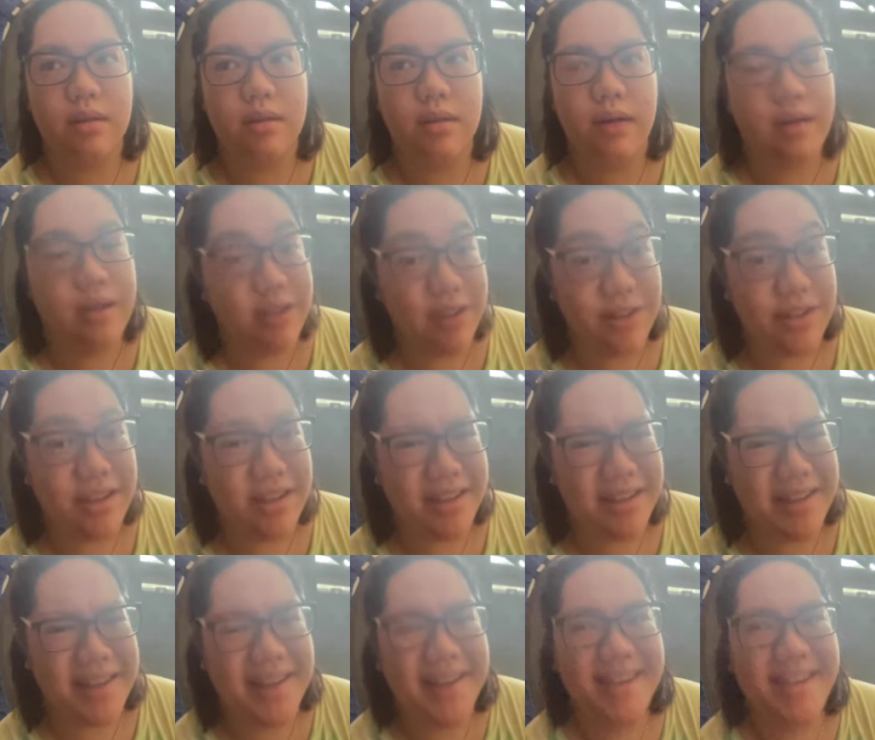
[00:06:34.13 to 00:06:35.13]

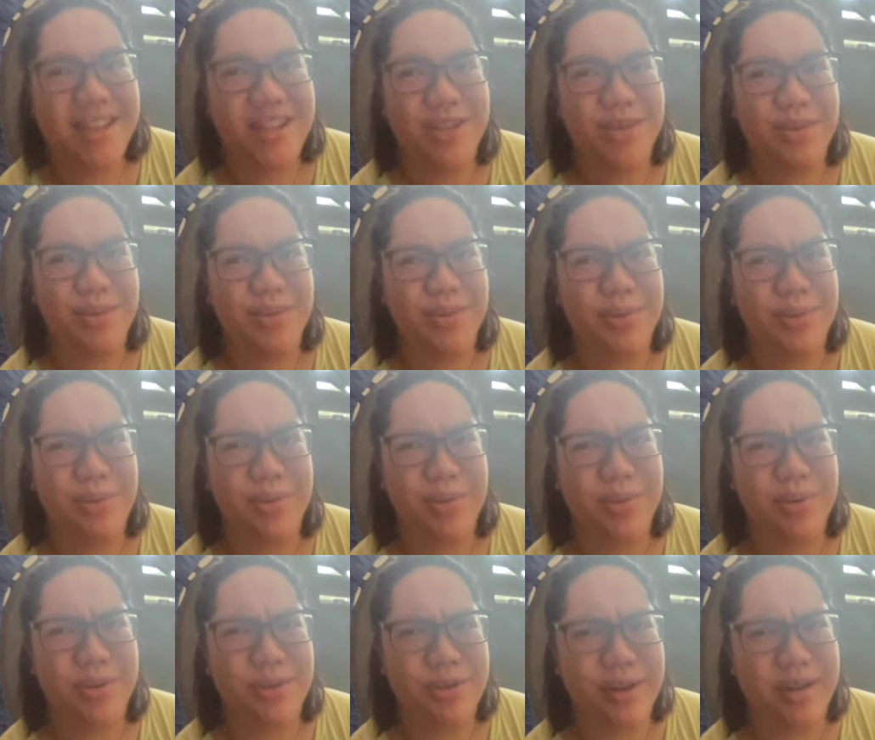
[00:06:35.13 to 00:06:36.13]
ignorant
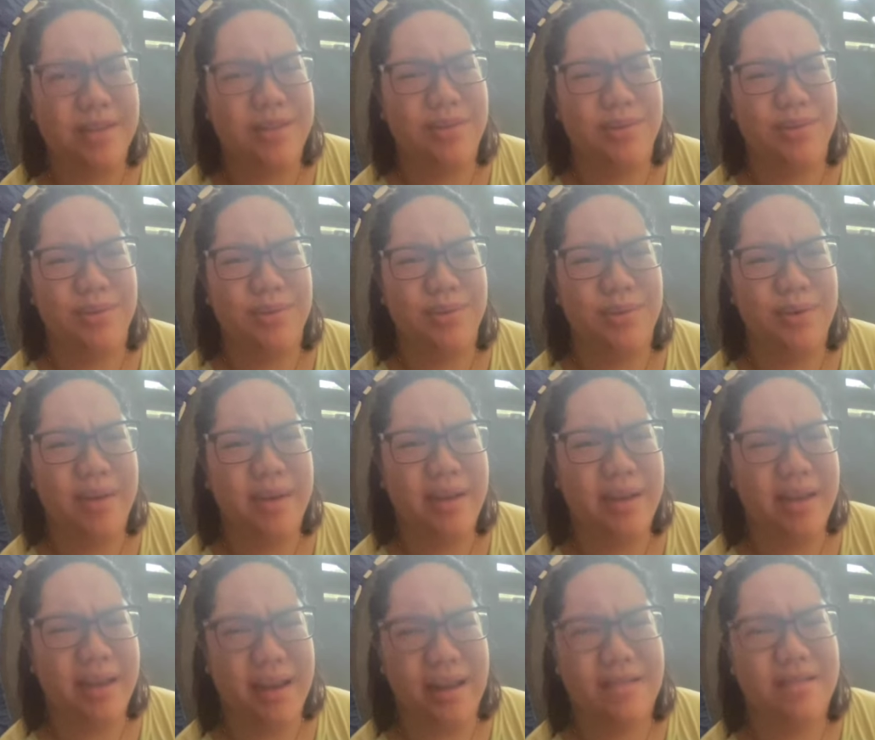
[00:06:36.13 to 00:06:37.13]
to try to
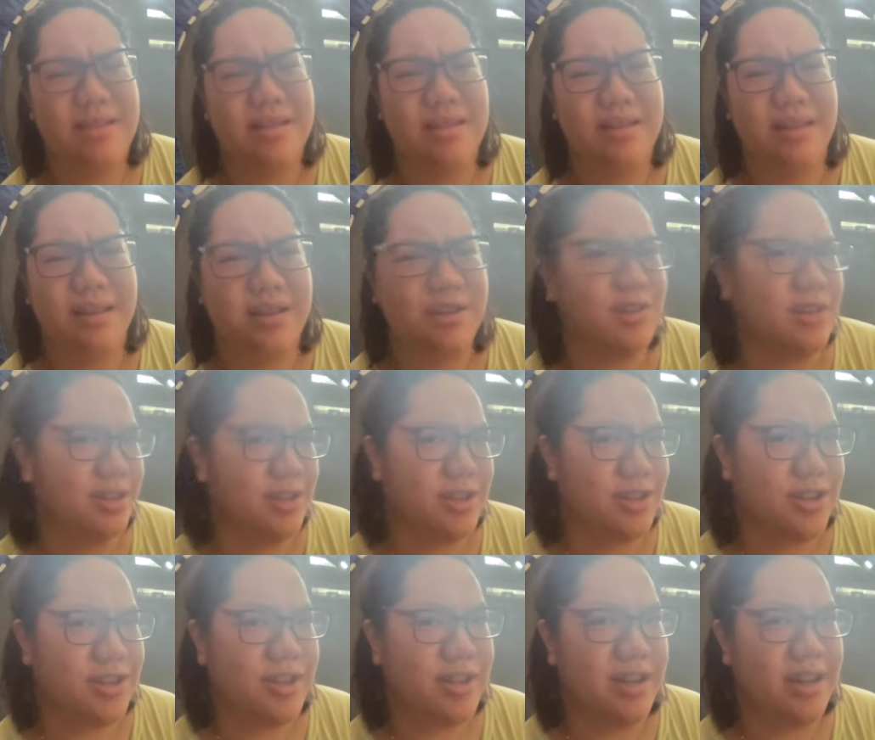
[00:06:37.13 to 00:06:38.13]
cancel a
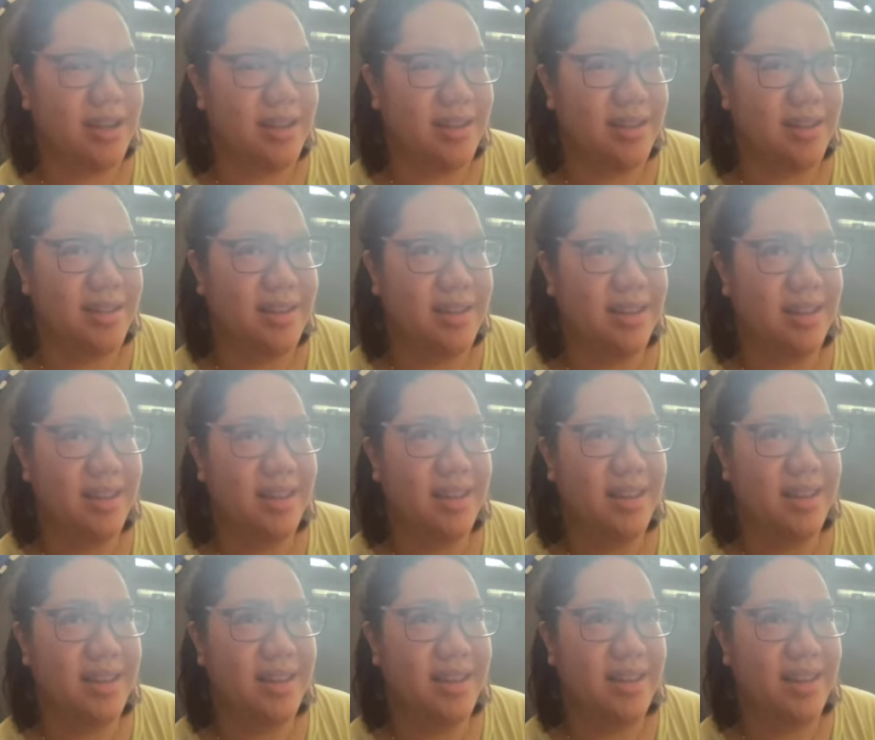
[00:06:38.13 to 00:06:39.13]
culture and
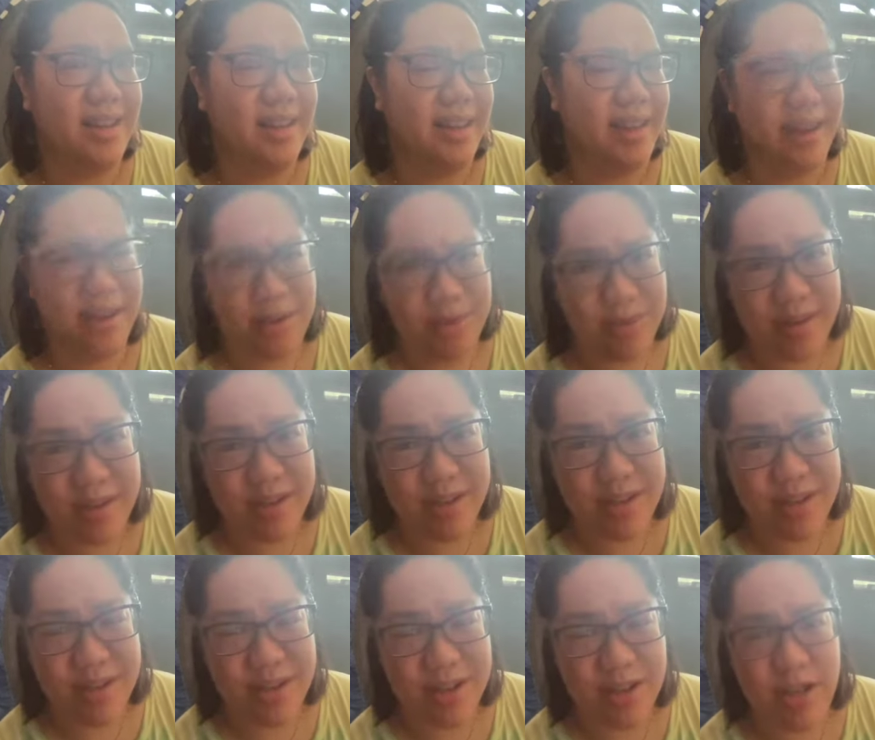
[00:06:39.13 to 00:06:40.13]
a
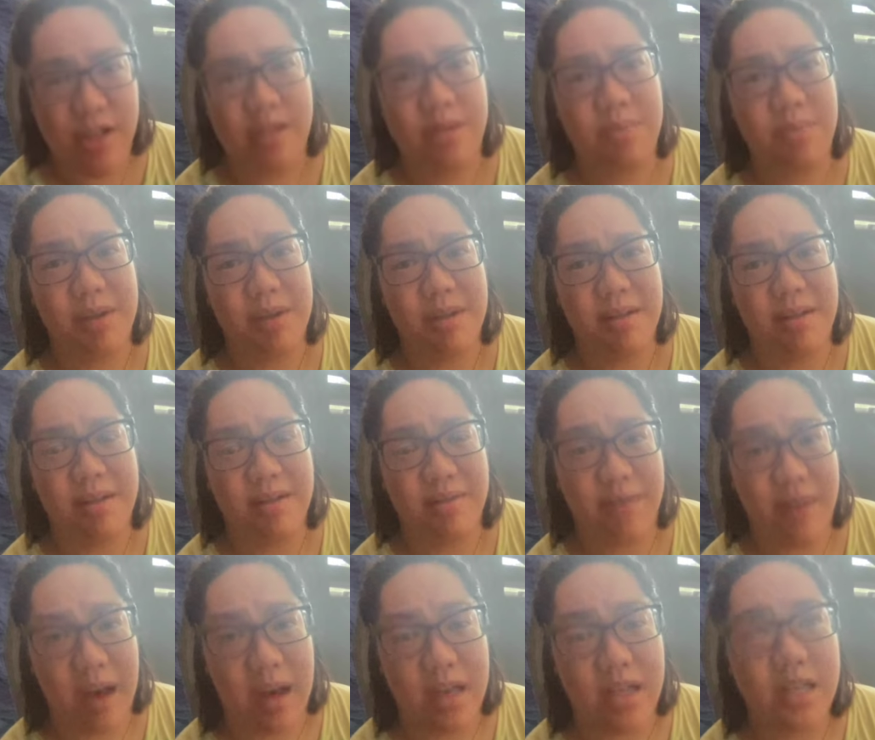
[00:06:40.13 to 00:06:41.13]
language just because
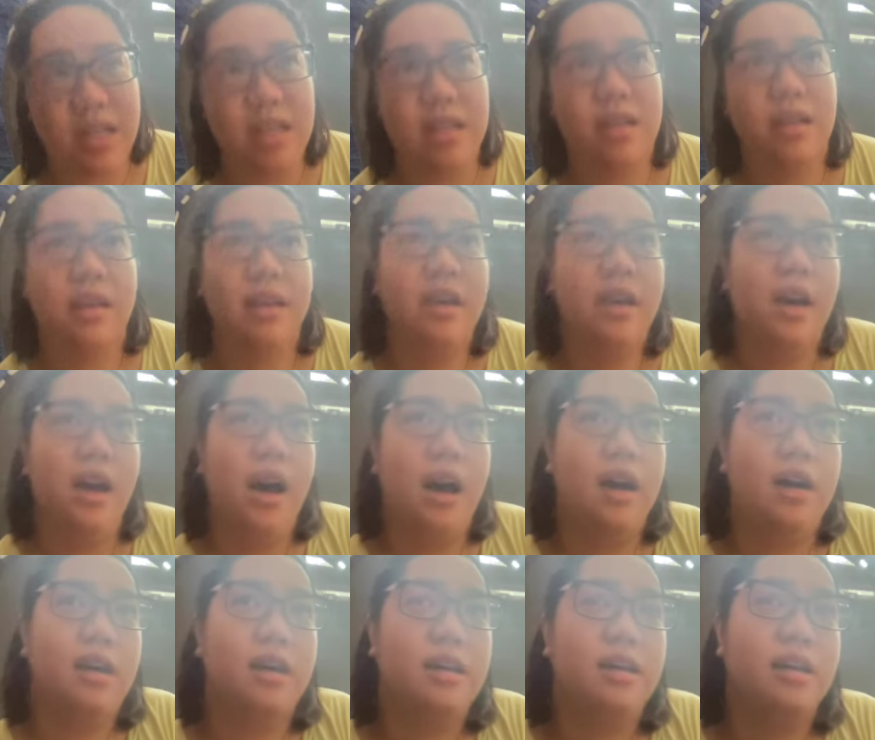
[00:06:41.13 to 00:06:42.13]
of that.
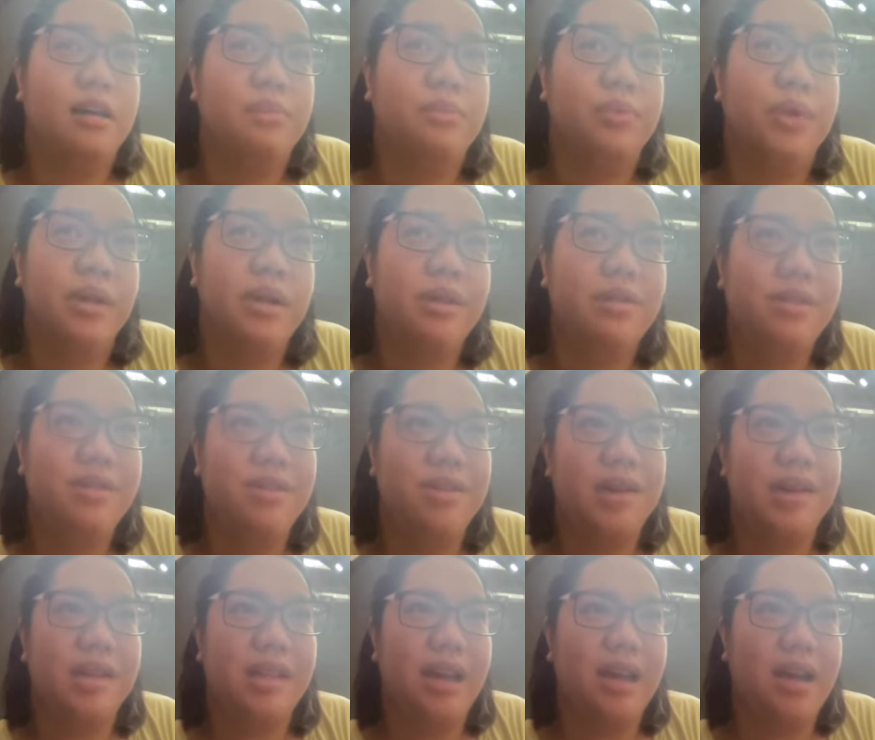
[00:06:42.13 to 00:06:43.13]
One other
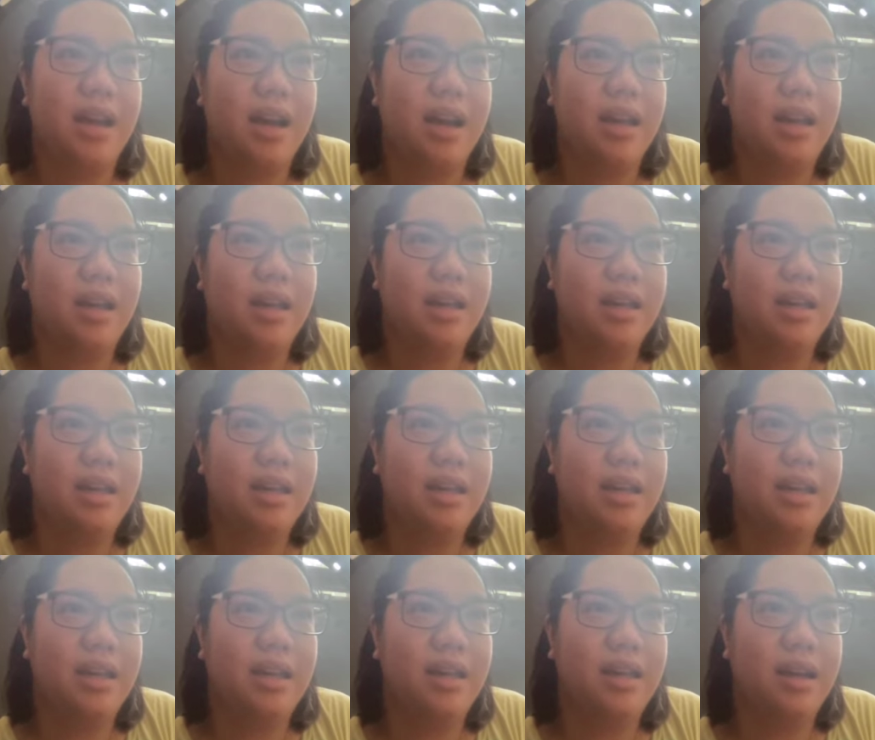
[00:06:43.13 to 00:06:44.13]
thing that
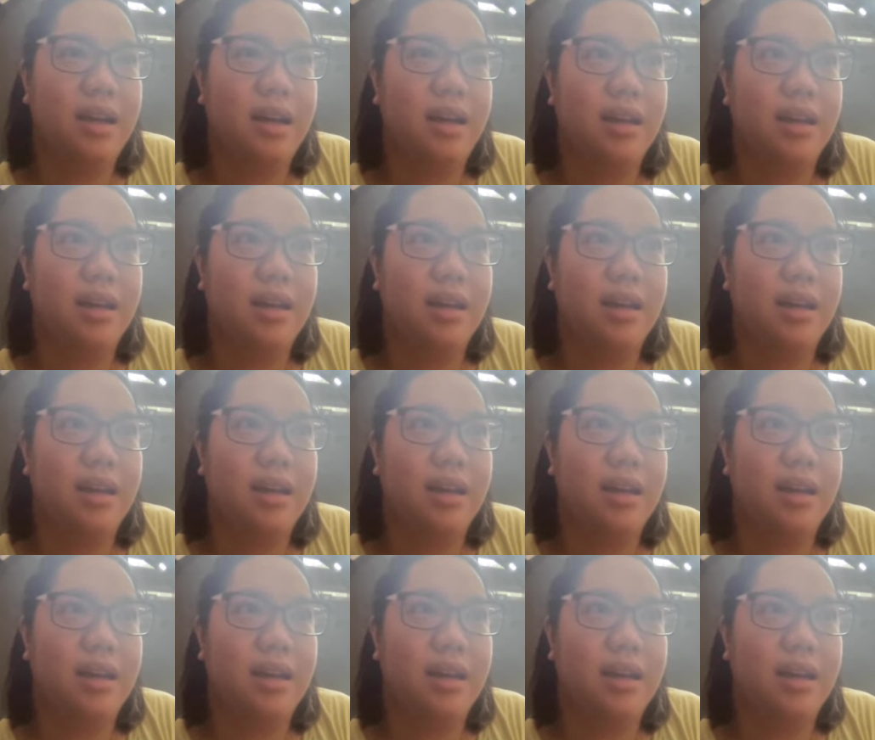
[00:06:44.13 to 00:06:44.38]
I